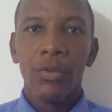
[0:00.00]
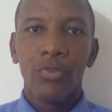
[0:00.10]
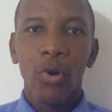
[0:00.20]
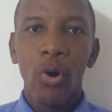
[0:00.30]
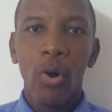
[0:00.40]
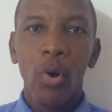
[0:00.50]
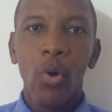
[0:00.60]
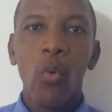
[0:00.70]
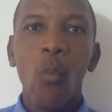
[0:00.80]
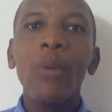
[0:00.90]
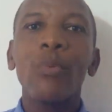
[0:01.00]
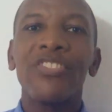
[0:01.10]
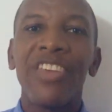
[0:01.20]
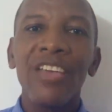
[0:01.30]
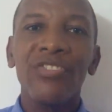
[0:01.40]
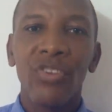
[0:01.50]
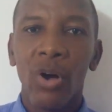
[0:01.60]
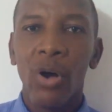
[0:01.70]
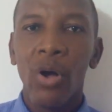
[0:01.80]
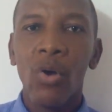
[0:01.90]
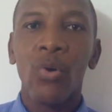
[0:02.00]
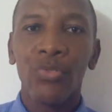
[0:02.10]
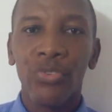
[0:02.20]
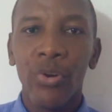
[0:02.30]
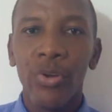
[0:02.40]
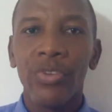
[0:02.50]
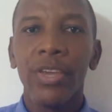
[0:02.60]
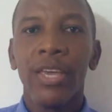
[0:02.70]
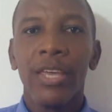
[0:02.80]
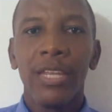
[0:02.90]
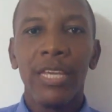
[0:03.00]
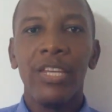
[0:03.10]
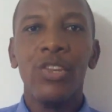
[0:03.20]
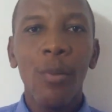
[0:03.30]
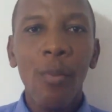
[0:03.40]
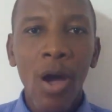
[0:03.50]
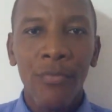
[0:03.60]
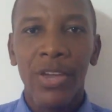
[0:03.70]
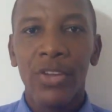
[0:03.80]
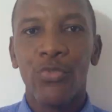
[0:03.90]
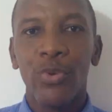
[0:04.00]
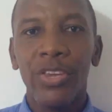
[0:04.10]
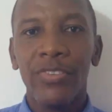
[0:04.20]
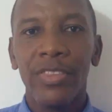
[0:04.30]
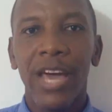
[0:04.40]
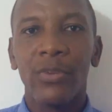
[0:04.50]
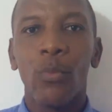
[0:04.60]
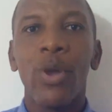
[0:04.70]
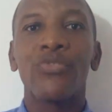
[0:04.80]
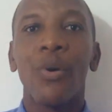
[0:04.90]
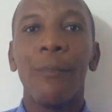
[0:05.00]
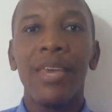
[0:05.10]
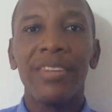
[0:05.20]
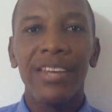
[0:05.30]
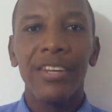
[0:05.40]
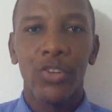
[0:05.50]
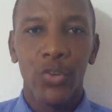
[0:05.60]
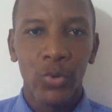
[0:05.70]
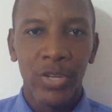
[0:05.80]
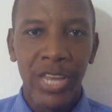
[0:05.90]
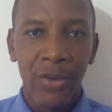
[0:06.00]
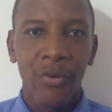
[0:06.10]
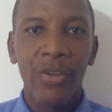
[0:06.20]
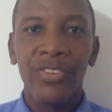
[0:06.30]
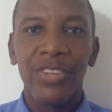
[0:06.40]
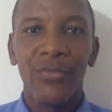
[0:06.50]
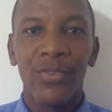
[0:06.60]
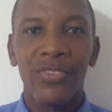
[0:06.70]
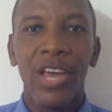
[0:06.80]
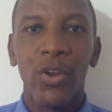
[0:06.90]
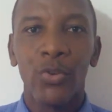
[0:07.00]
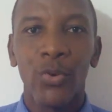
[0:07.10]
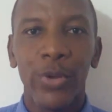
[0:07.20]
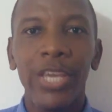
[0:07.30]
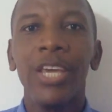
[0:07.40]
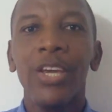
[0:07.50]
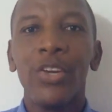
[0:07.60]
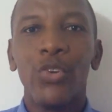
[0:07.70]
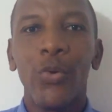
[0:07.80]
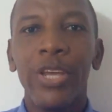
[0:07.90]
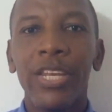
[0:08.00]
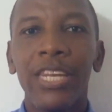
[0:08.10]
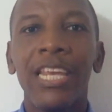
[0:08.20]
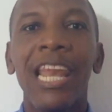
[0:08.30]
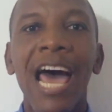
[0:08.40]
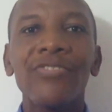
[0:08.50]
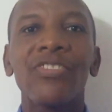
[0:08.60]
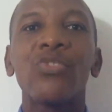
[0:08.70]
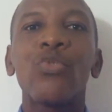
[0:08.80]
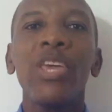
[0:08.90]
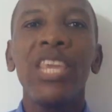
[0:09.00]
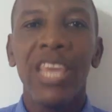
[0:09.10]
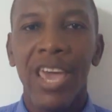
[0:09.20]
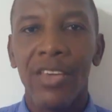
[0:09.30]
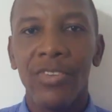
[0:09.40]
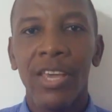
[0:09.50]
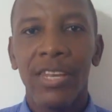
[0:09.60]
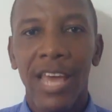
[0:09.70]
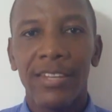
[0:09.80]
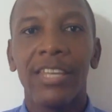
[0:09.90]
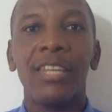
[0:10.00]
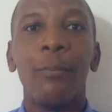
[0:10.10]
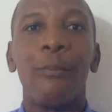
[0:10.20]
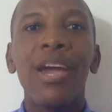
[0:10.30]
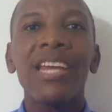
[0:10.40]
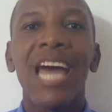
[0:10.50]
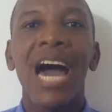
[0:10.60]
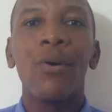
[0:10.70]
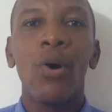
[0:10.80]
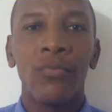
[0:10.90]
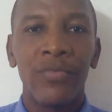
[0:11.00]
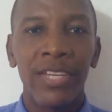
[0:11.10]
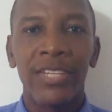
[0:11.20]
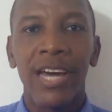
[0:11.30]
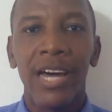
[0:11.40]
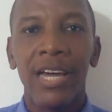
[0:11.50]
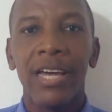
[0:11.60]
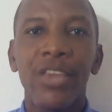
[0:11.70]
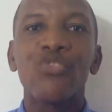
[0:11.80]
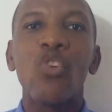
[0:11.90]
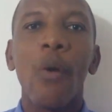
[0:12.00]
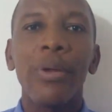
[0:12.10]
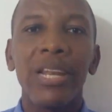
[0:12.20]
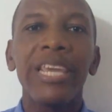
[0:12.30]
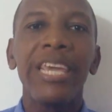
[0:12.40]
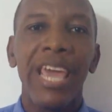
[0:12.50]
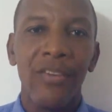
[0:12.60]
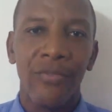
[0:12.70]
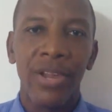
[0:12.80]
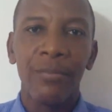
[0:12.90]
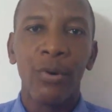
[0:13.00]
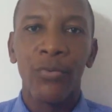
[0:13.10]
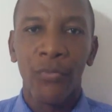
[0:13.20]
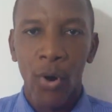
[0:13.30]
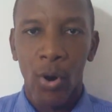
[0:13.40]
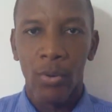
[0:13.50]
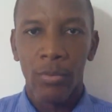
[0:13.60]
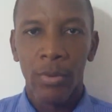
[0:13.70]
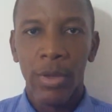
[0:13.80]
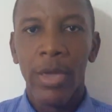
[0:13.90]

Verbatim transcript: So, what we just saw concerns the number of entries that were submitted to the Diversity Visa Lottery during the last three years that the breakdown of data is currently available for.